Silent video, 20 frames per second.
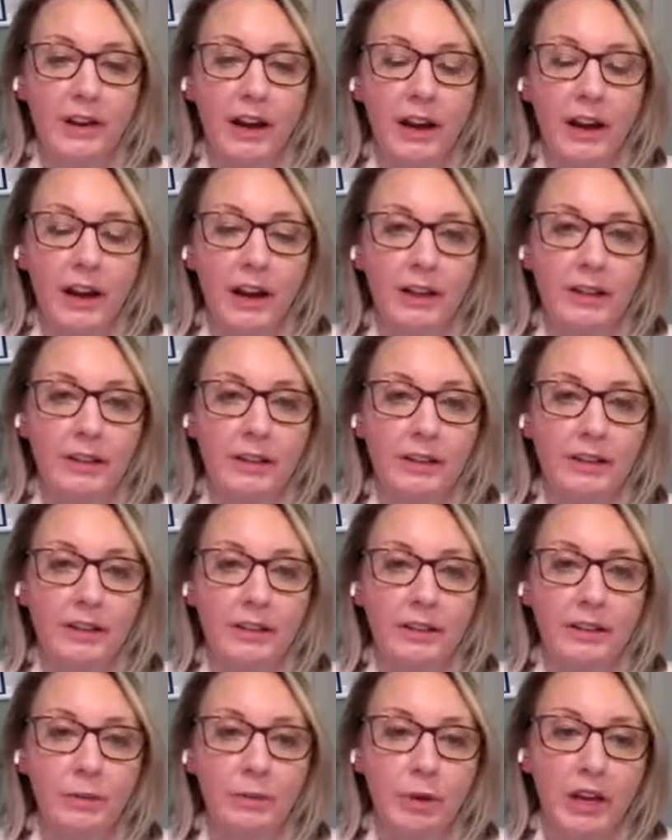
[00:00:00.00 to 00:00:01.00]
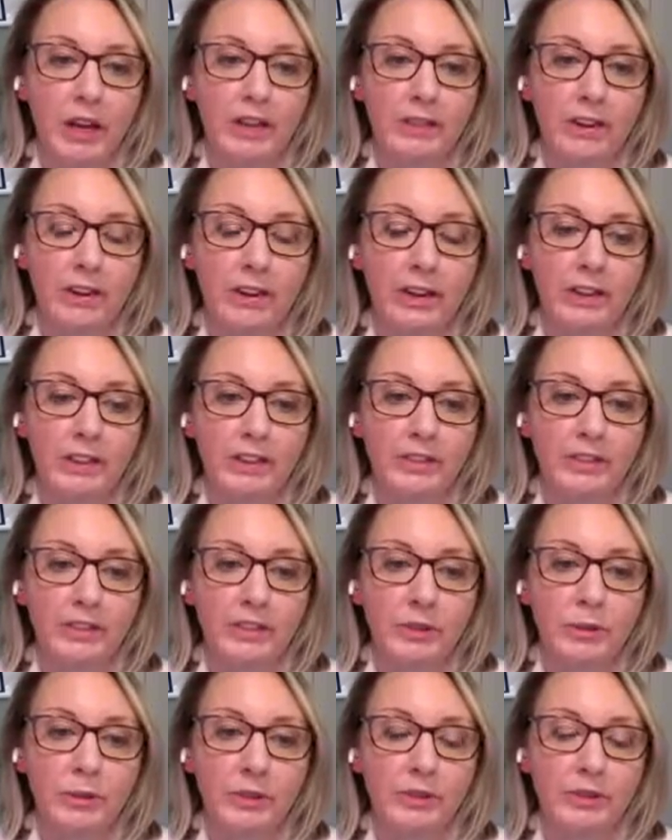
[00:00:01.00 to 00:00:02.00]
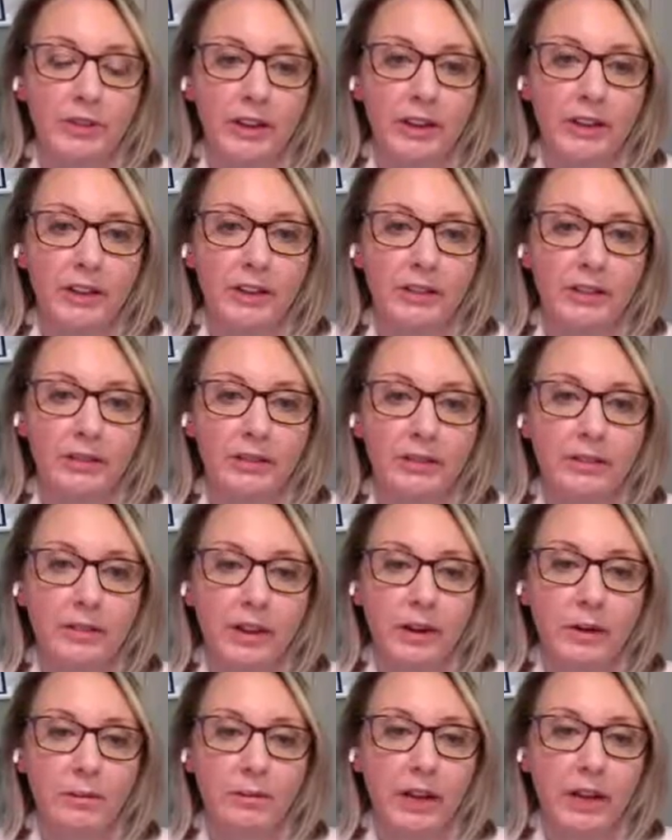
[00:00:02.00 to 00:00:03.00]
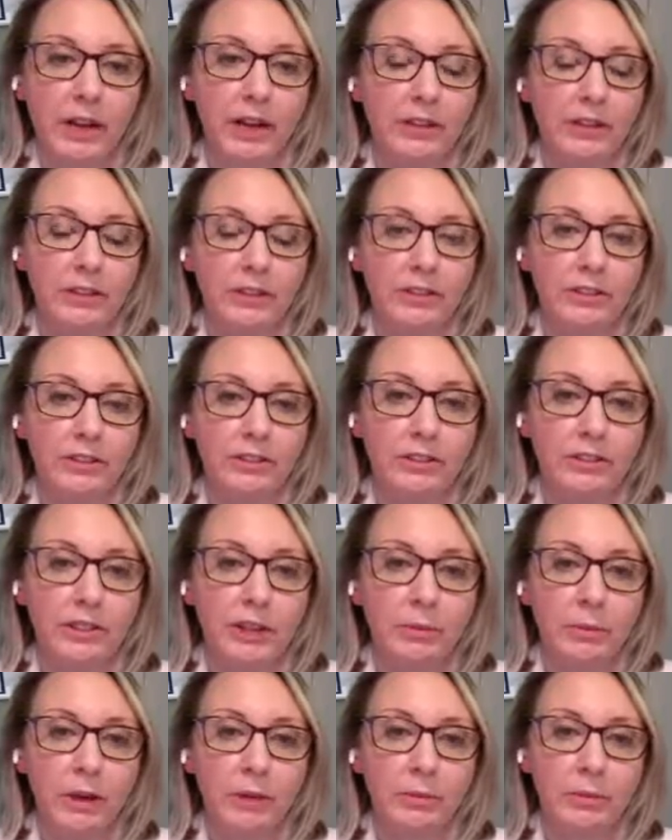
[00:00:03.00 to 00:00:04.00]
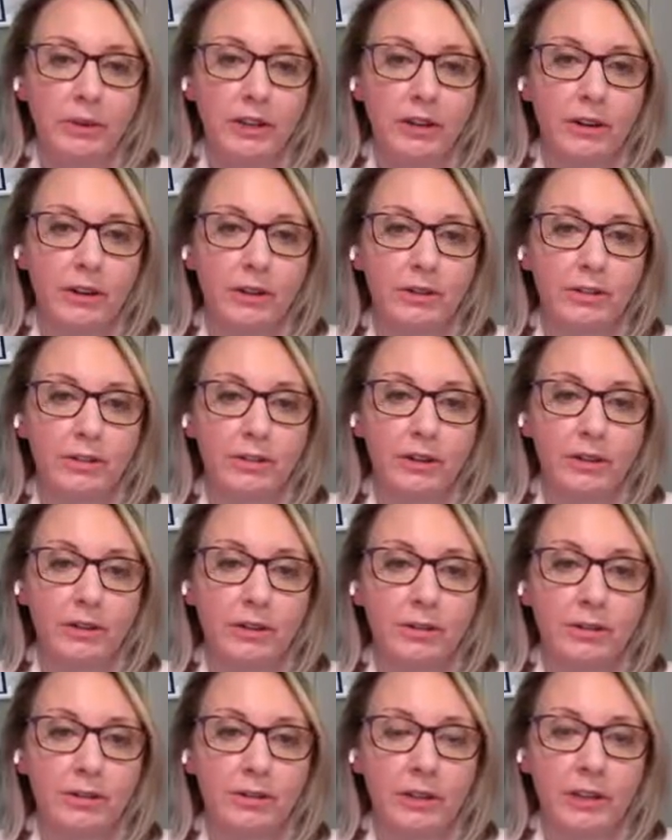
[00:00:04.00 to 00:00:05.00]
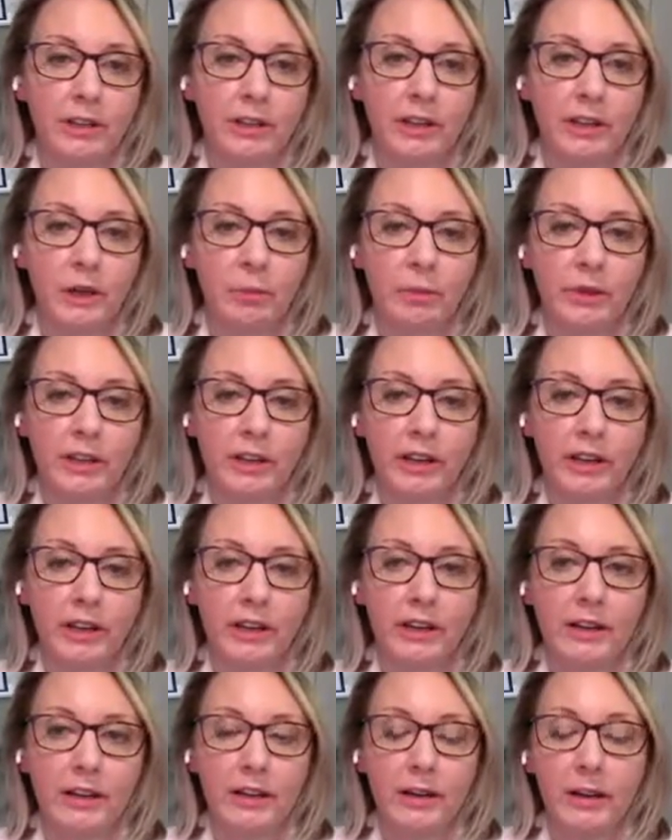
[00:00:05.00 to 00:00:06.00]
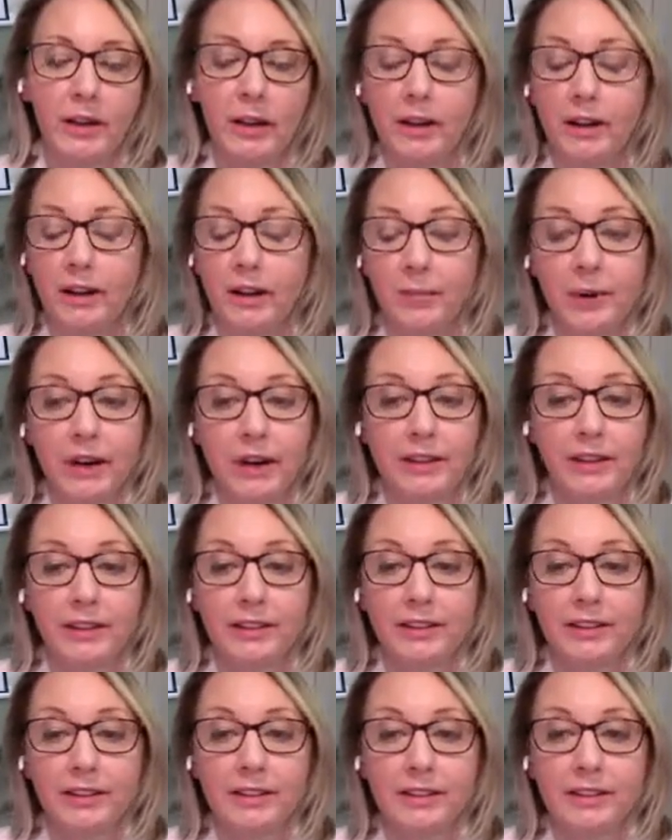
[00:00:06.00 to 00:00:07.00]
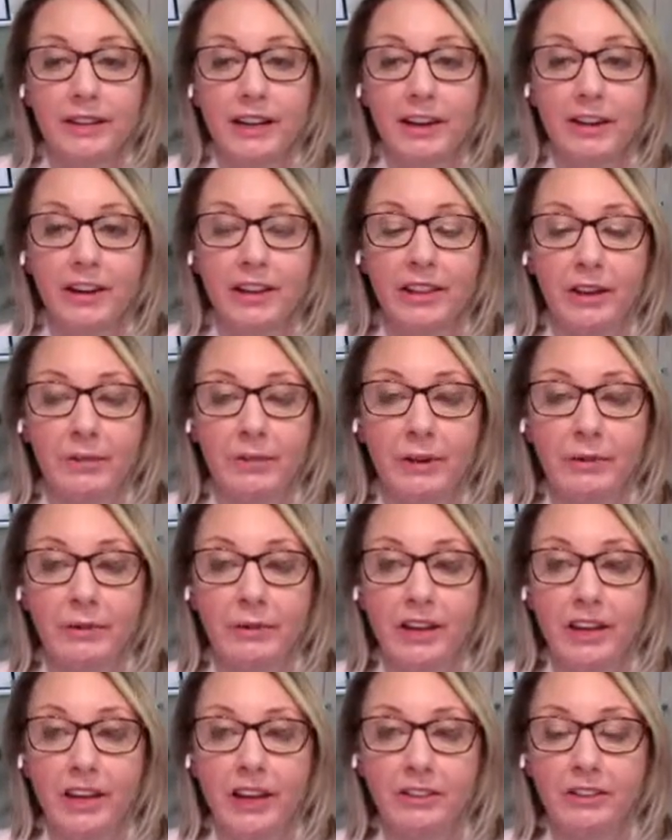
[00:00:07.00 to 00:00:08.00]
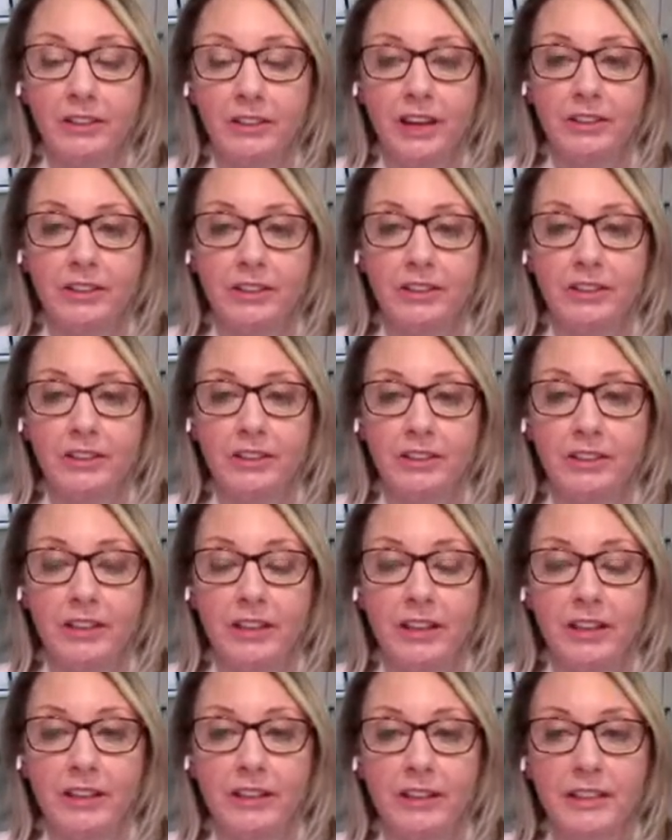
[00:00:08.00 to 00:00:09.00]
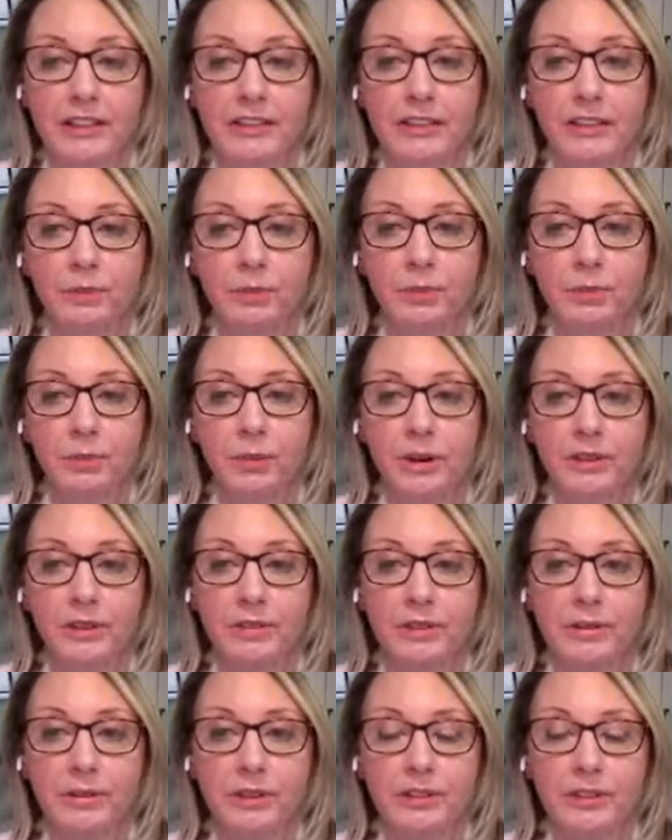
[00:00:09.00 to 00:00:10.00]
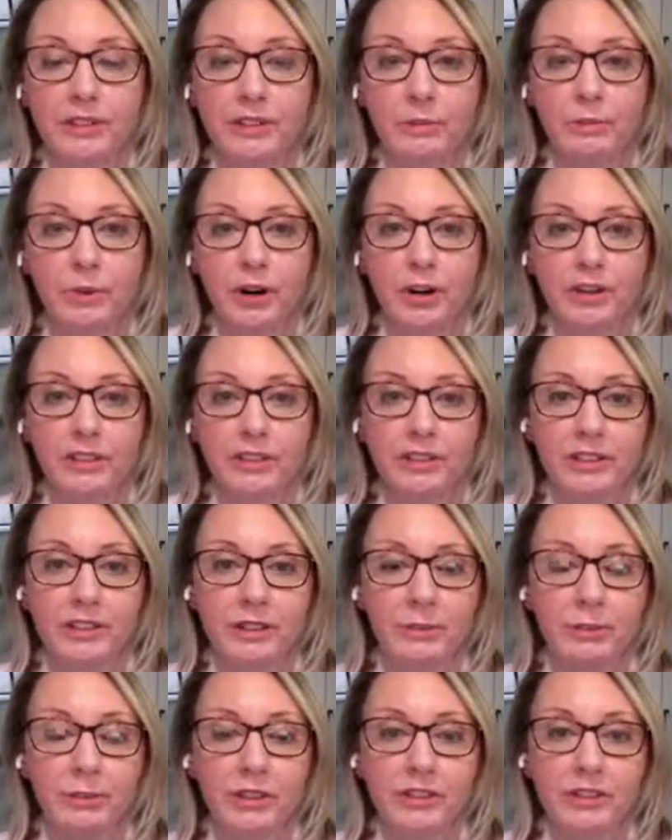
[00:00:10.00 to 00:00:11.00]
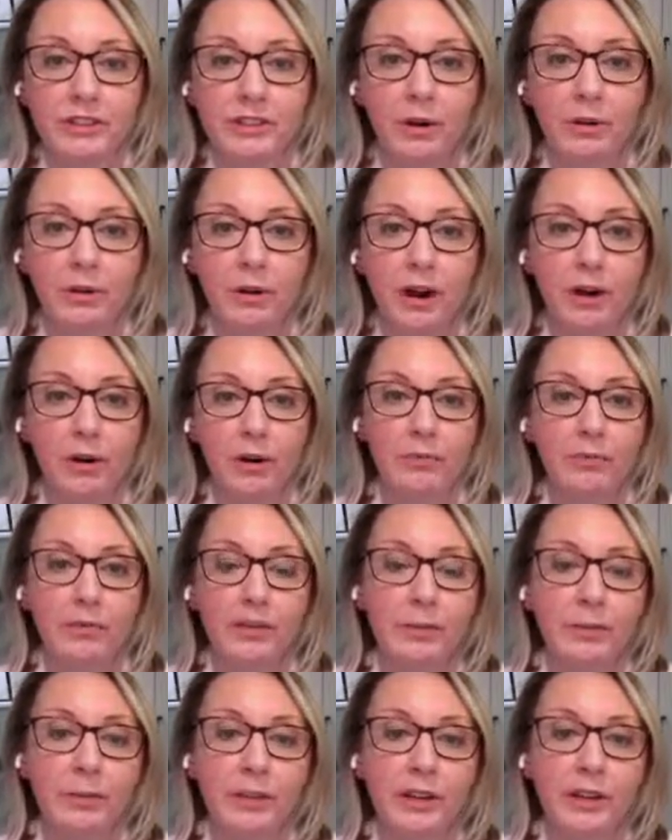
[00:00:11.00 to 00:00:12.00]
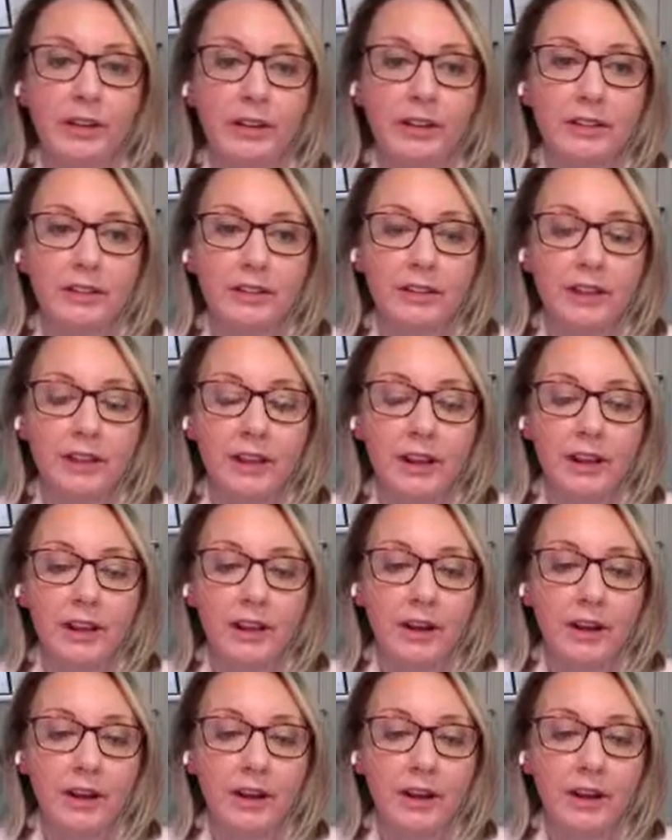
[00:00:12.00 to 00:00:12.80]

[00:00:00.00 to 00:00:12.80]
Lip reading: guide the behavior analyst in terms of any medical issues that might be also implicated. But I think this is an area that we really have a lot to learn. Like, I think this is one of the reasons Spark is going to be so helpful, because